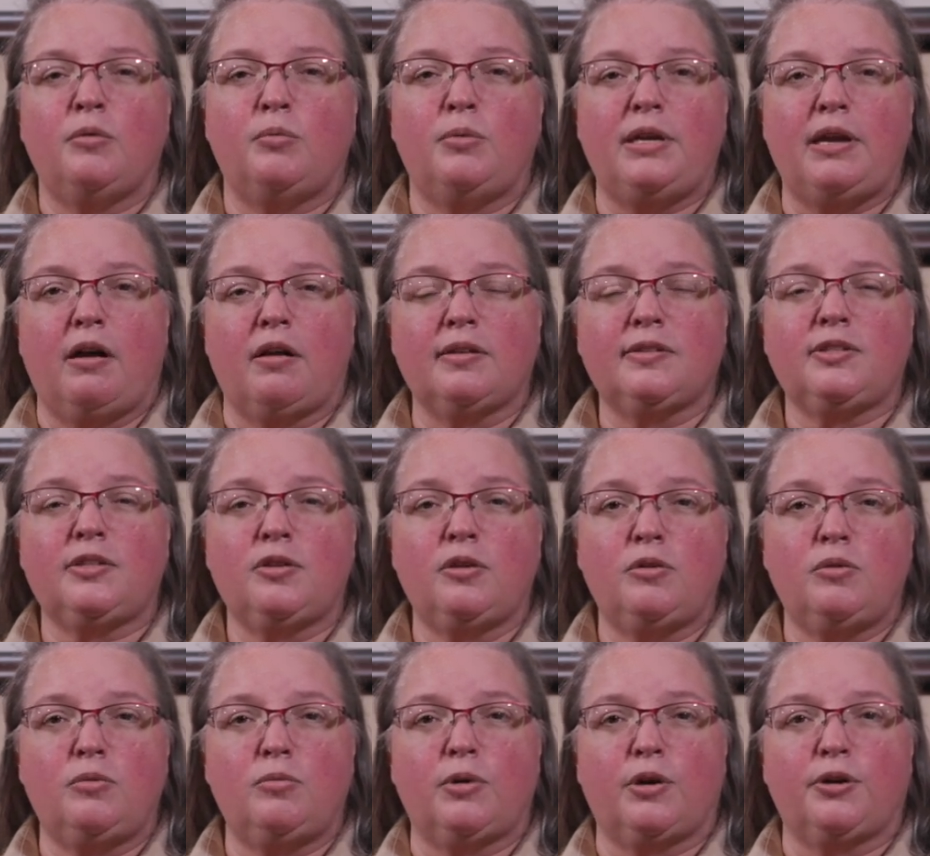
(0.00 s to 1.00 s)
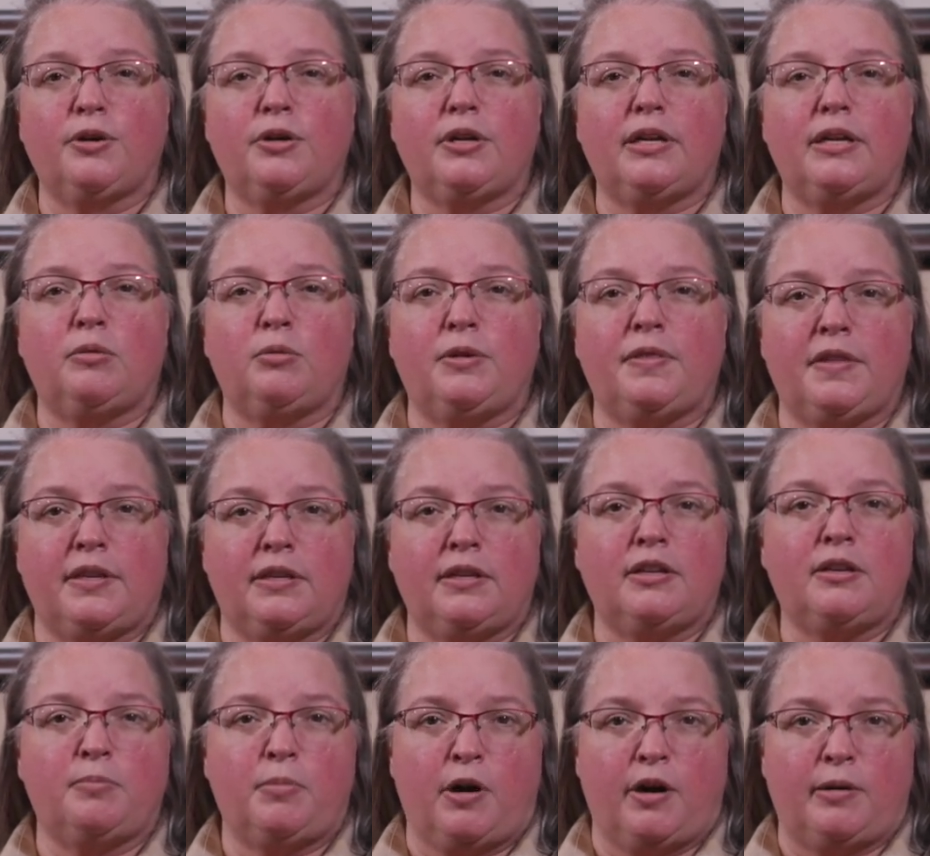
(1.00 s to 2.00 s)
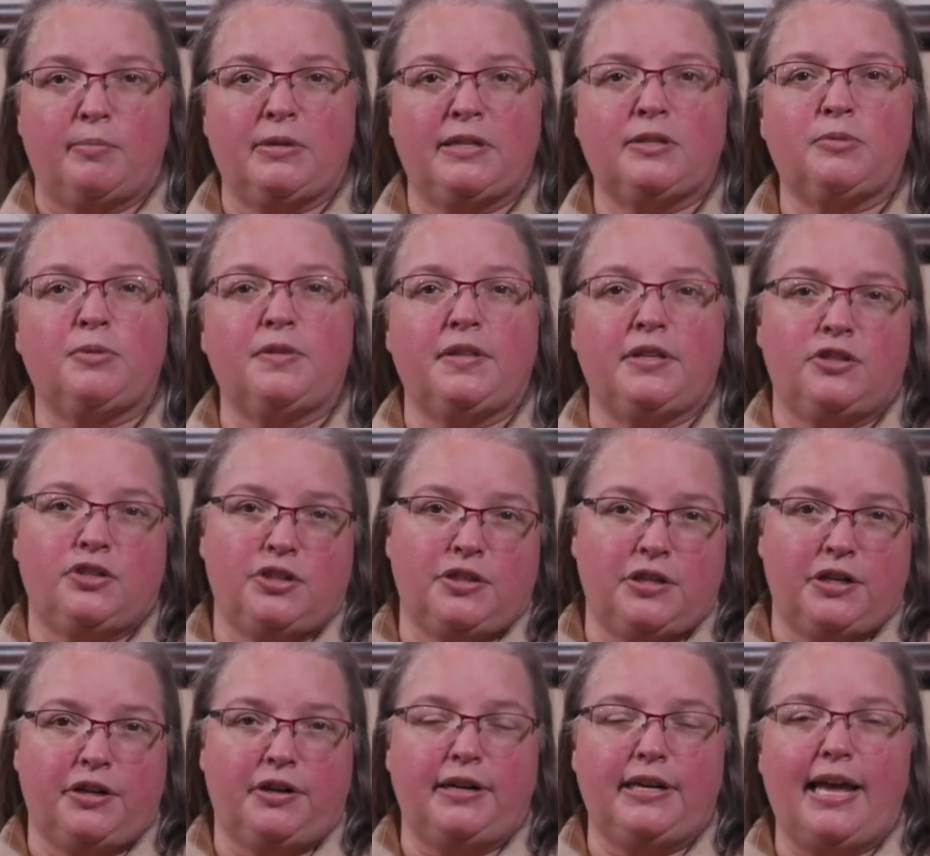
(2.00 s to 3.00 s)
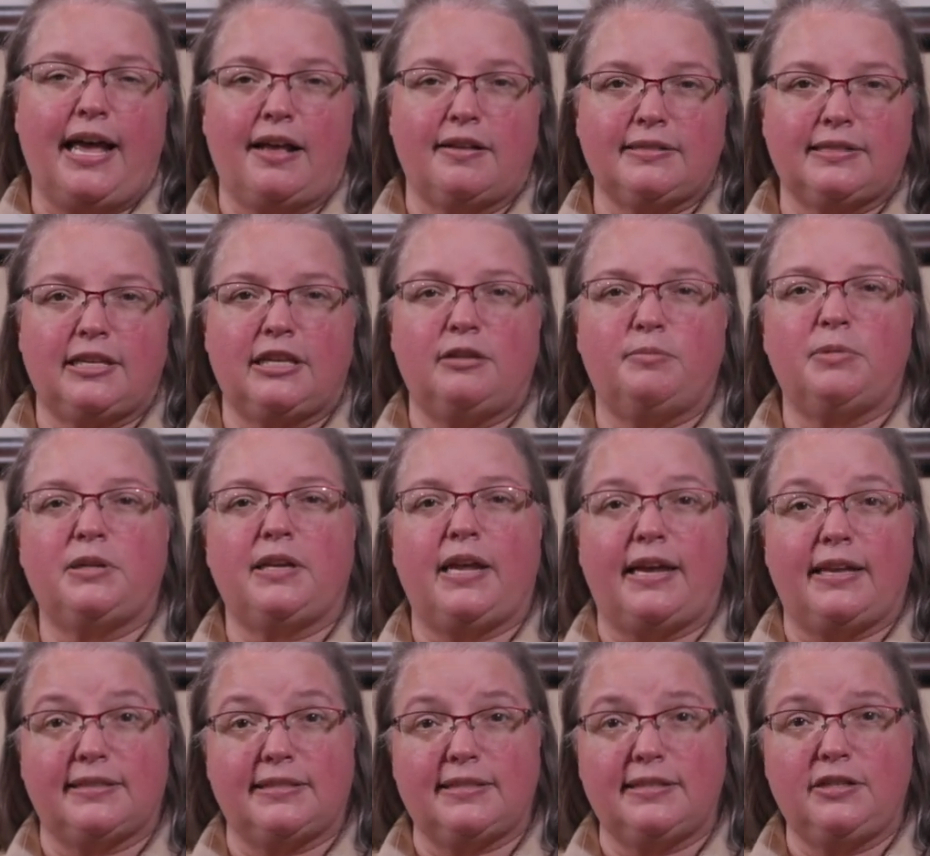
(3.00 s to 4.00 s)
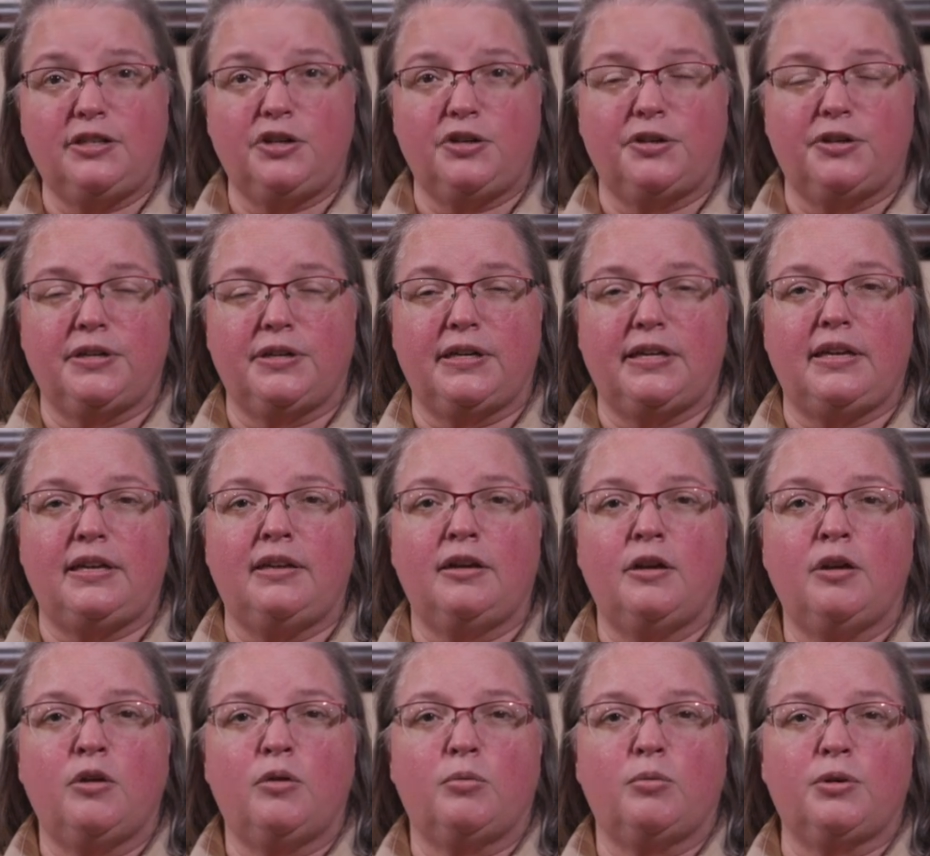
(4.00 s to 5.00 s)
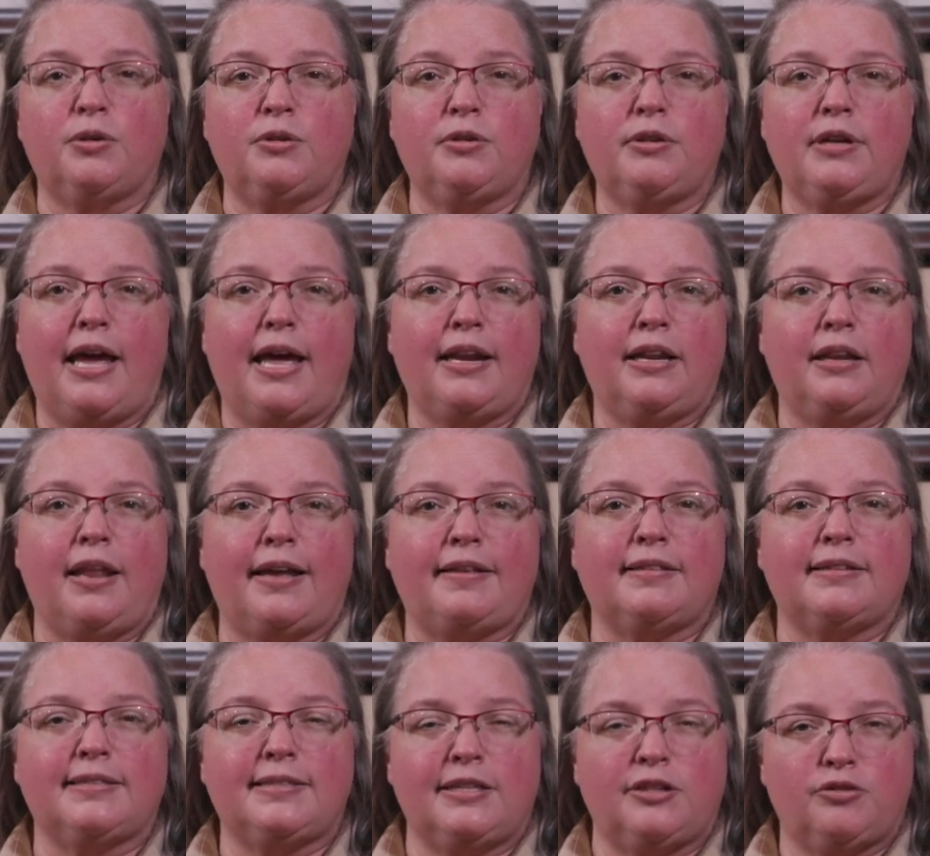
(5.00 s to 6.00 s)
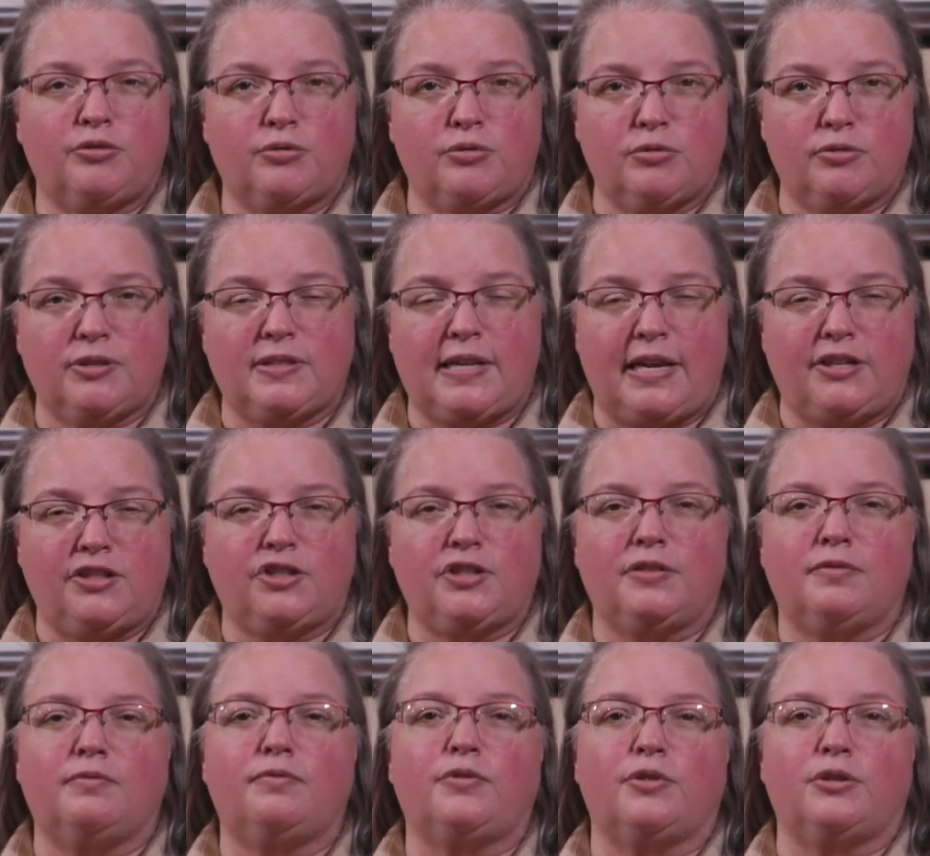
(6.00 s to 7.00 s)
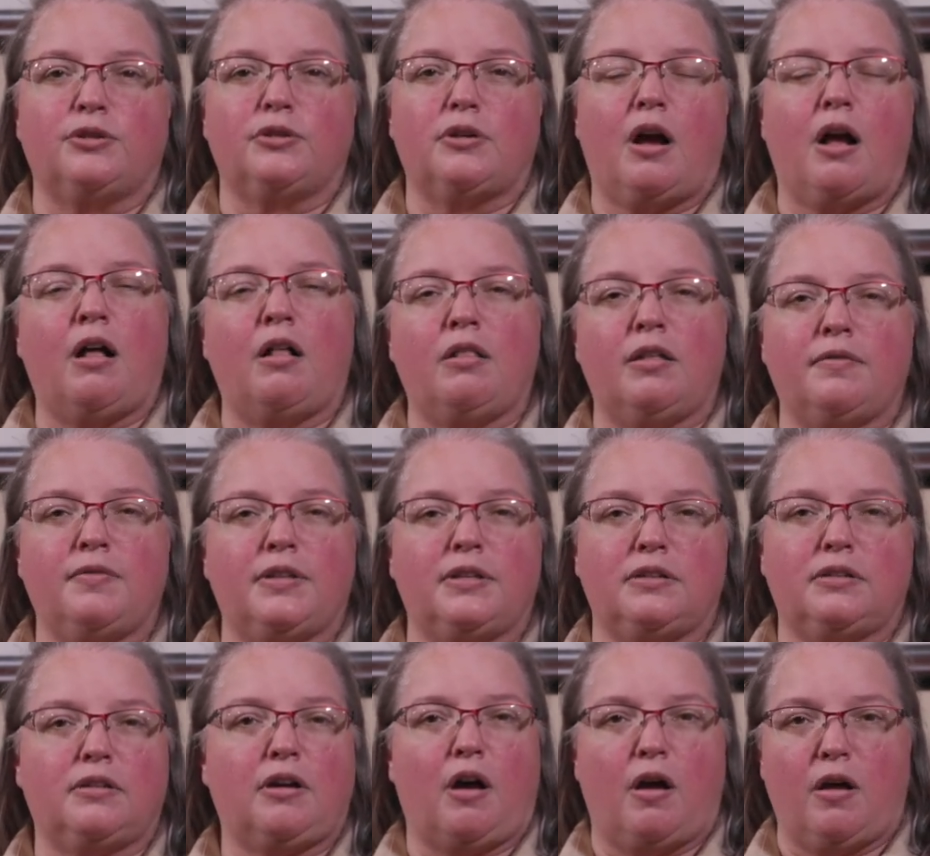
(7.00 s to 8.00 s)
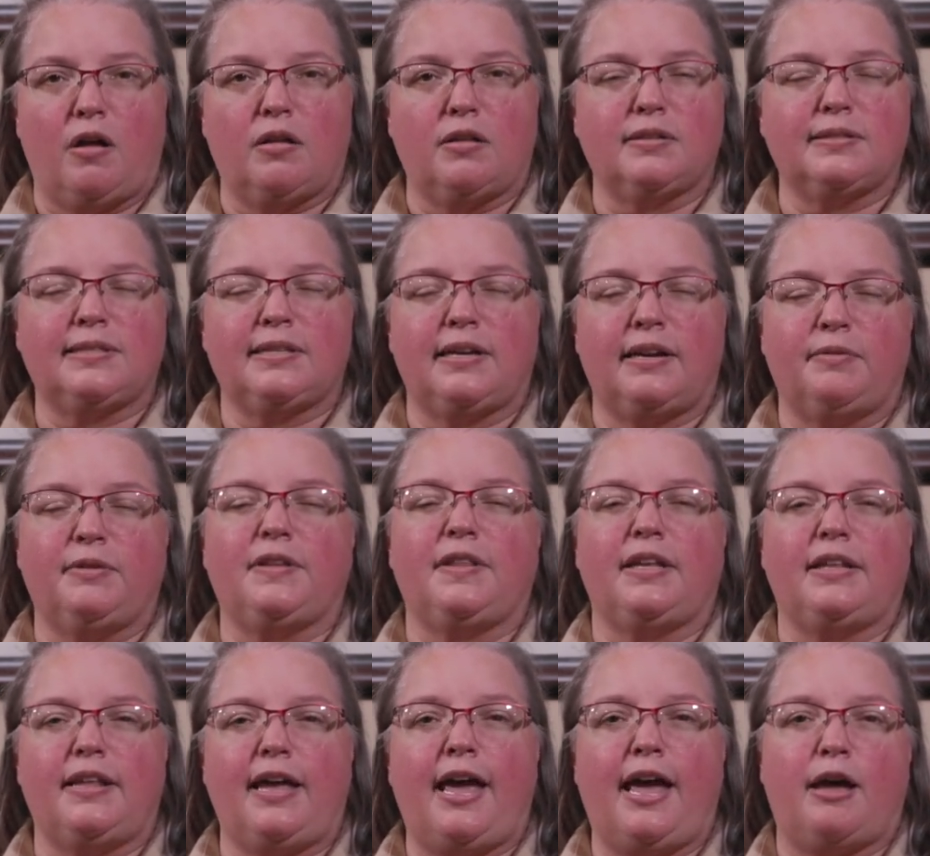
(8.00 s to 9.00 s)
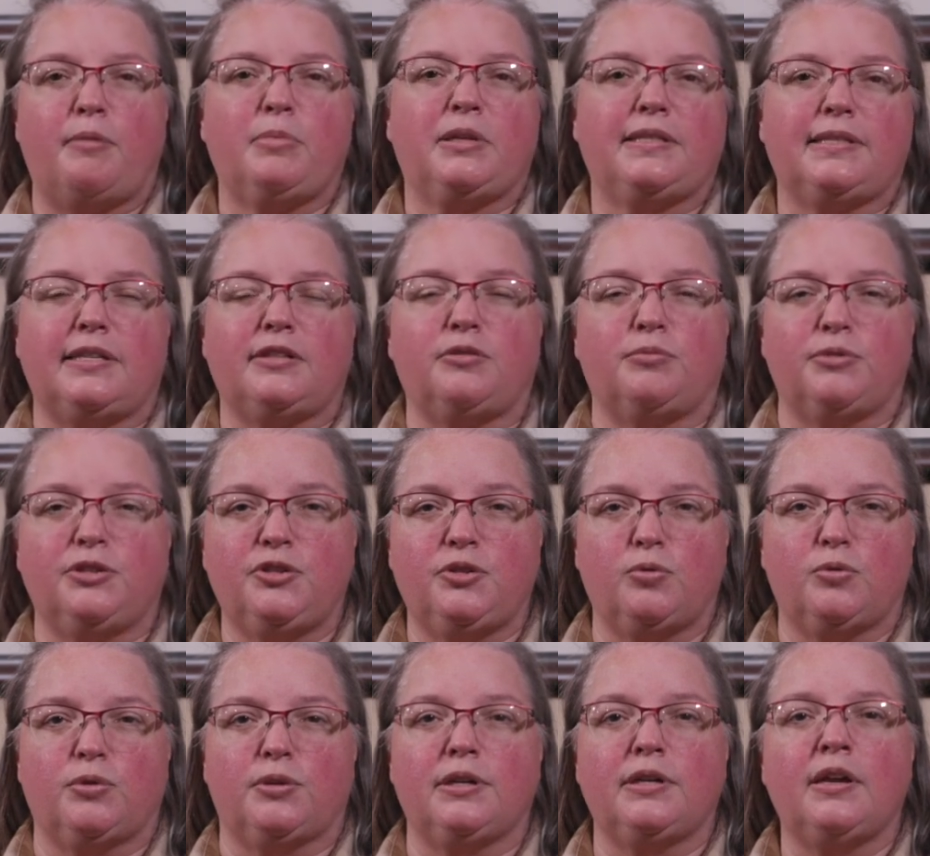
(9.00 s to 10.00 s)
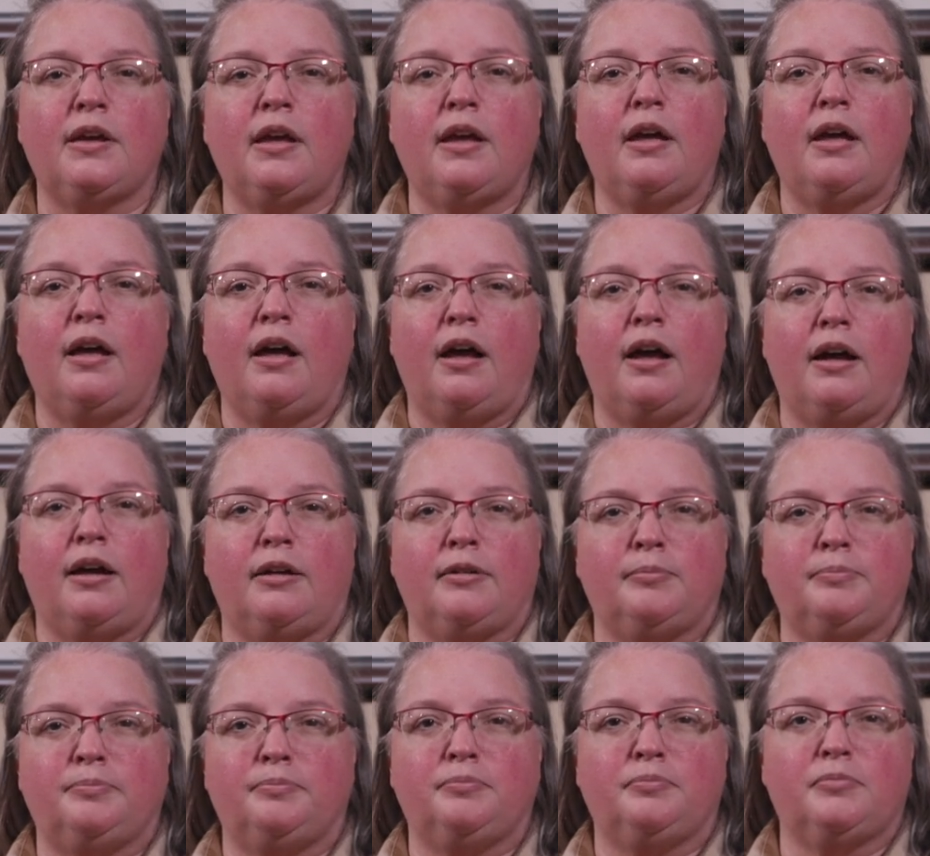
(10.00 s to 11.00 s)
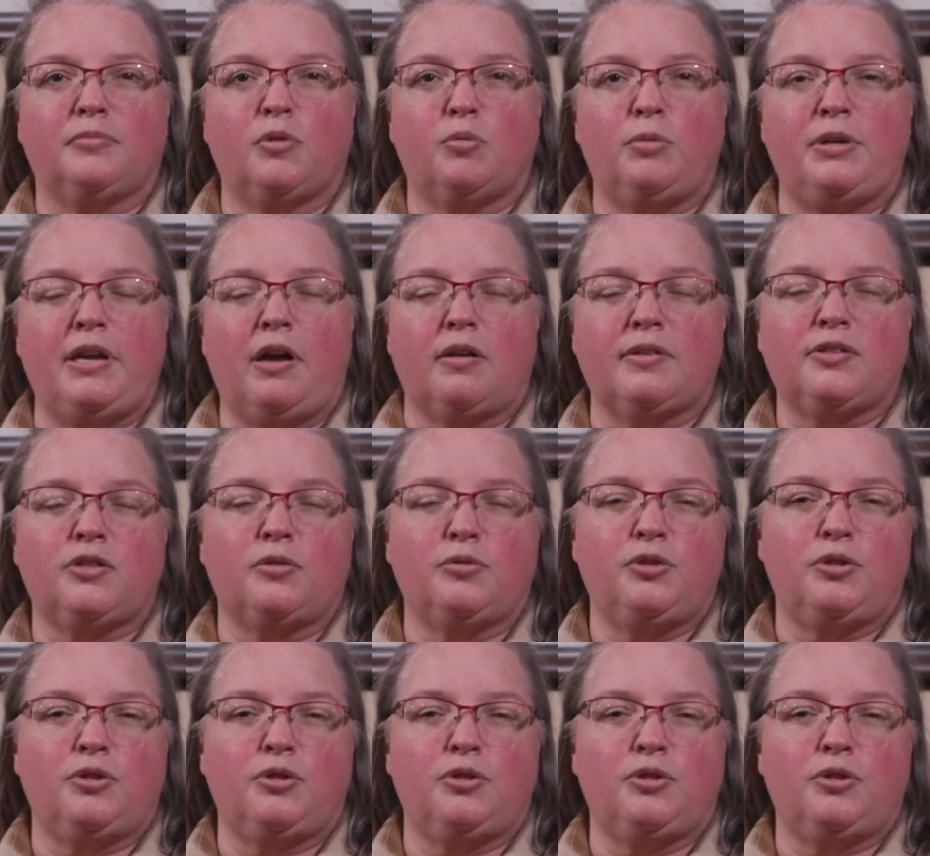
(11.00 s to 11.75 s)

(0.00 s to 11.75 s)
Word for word: We also work within the departments with engineering, housekeeping, and security. We're kind of like the central station for all of the calls and everything that happens at the resort. Um, we also